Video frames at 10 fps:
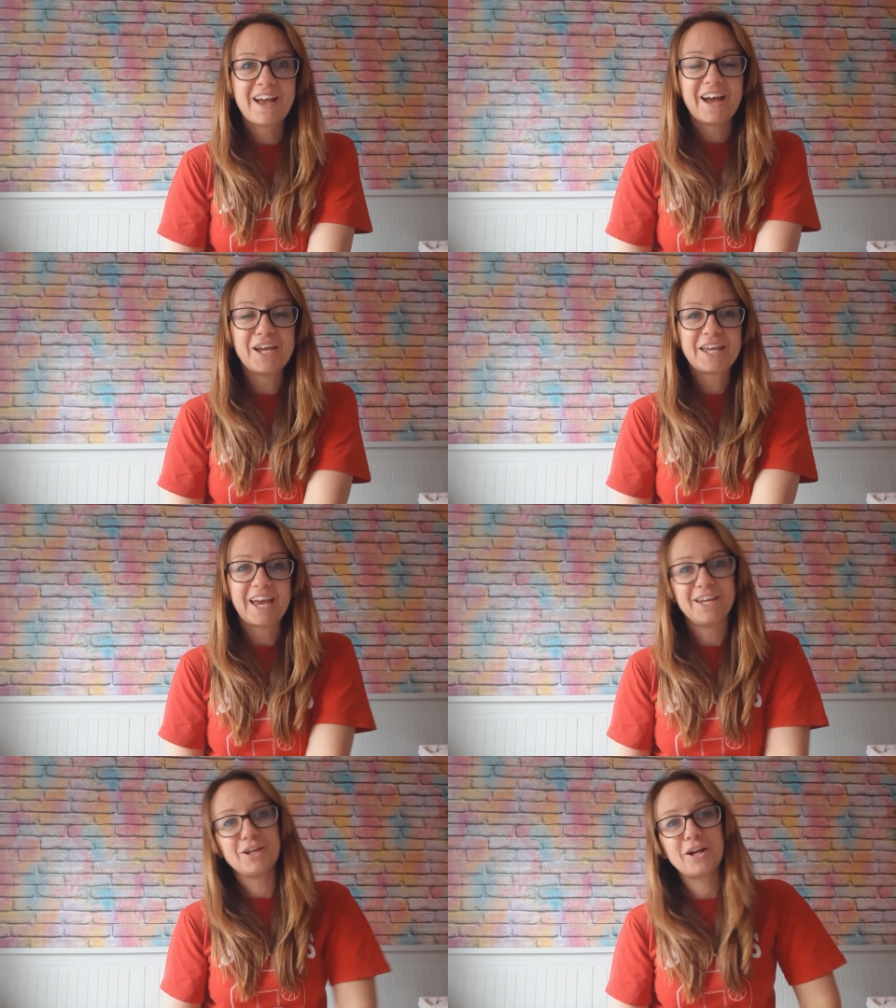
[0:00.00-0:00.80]
Okay,
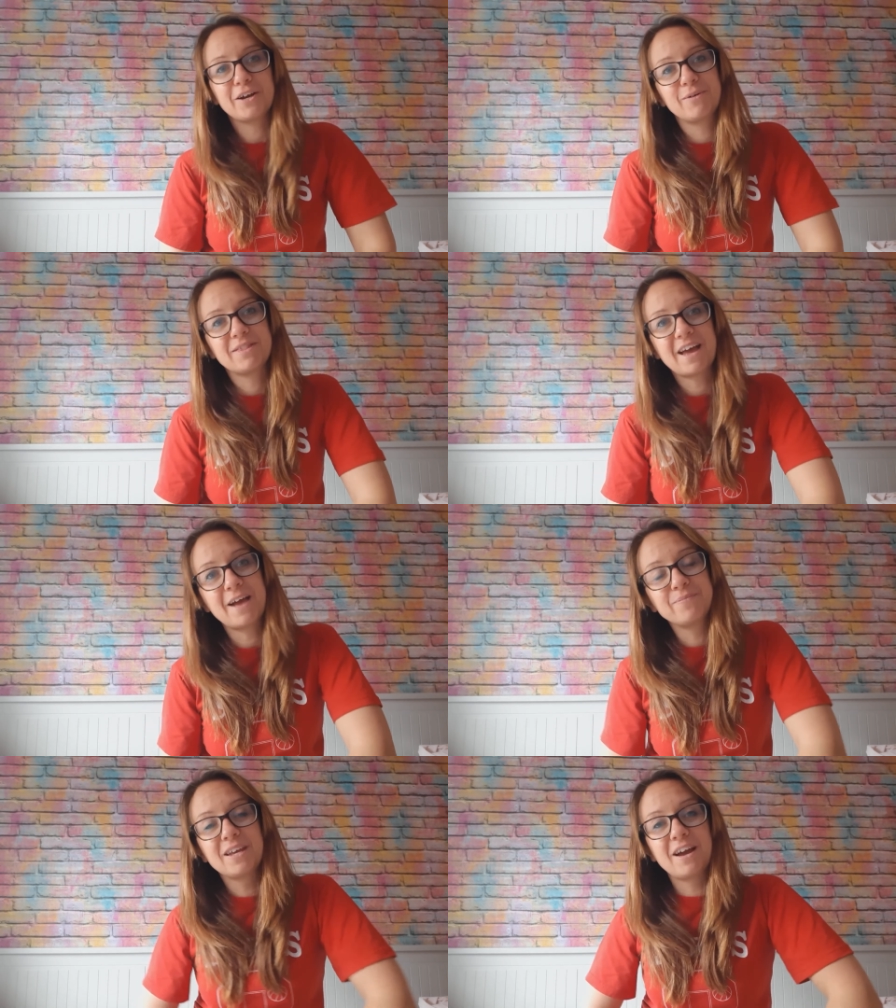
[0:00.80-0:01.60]
good luck with
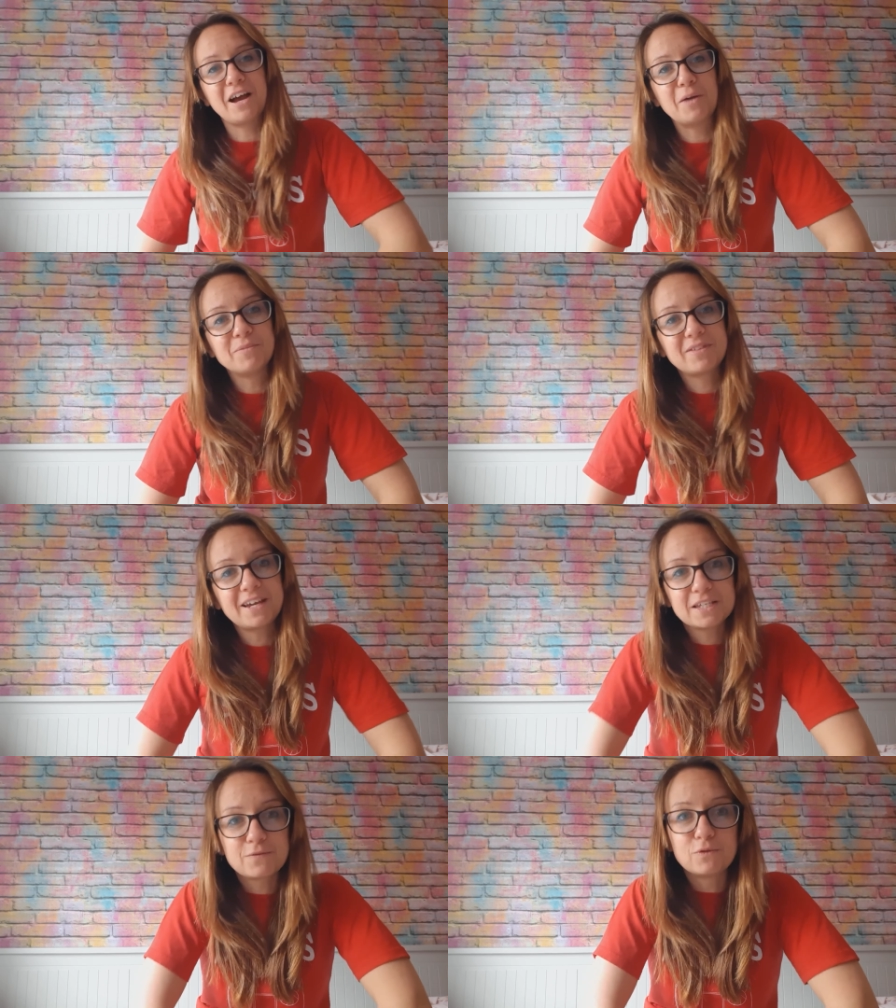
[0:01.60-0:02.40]
that.
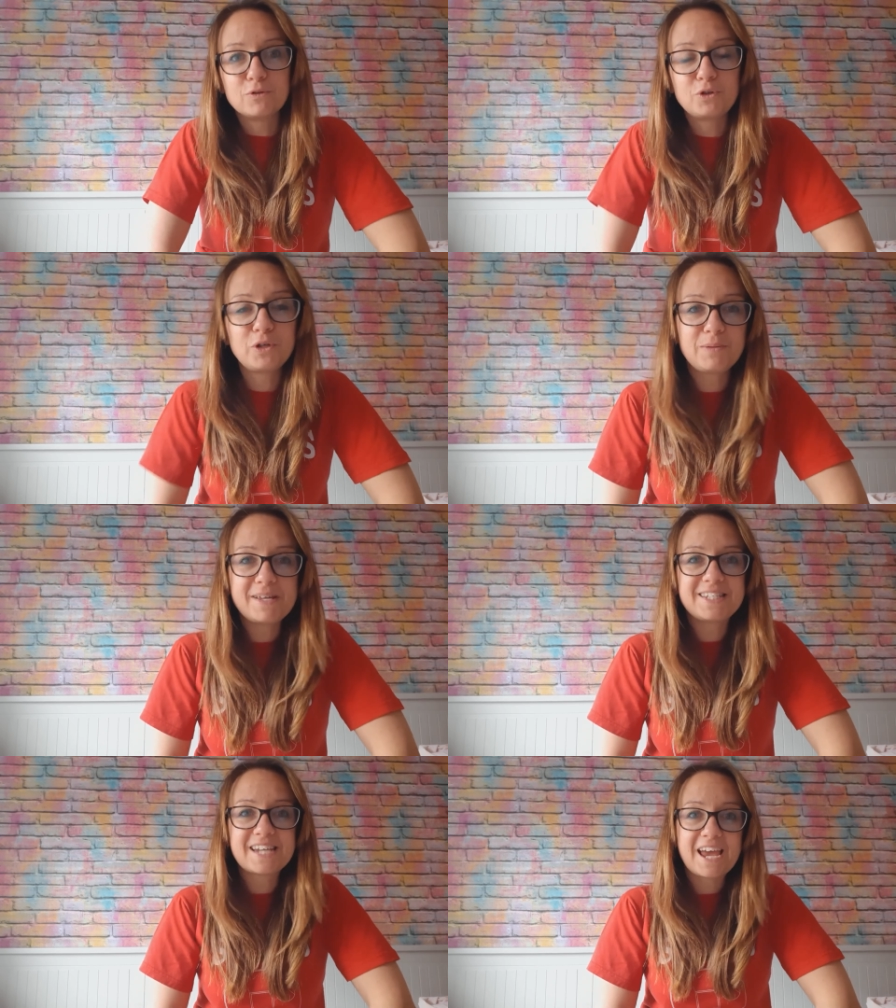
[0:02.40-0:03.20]
Thanks for joining me
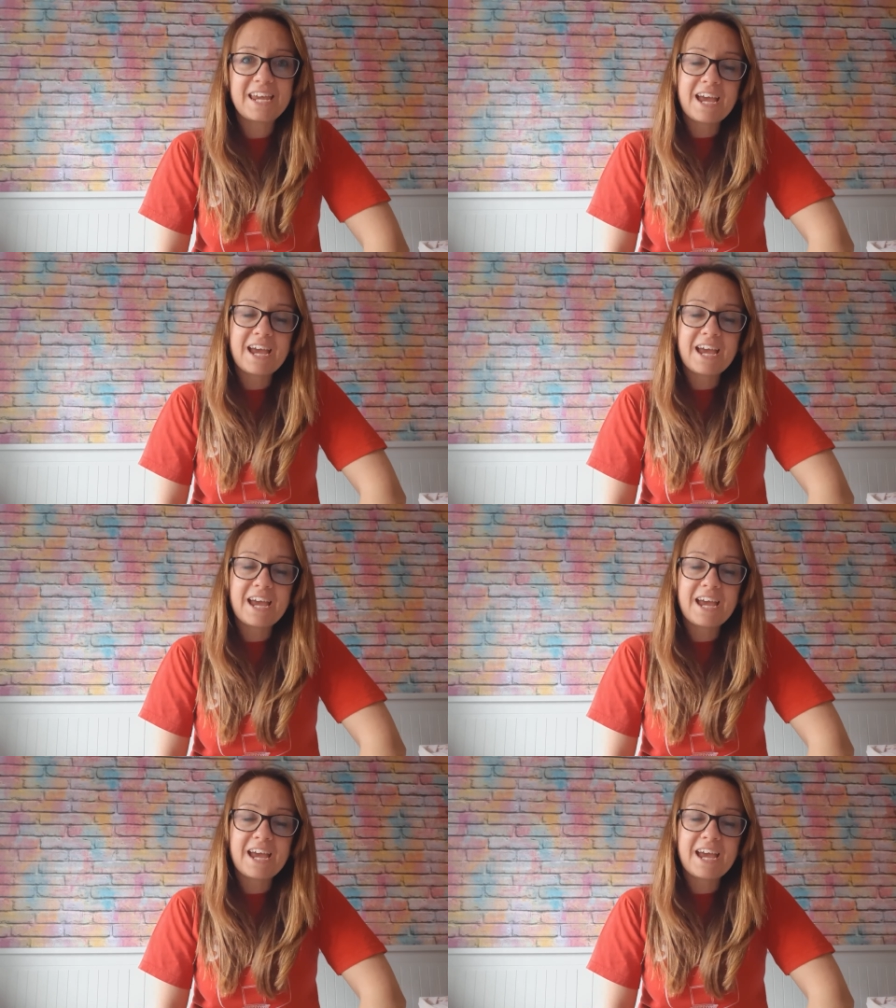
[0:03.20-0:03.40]
today,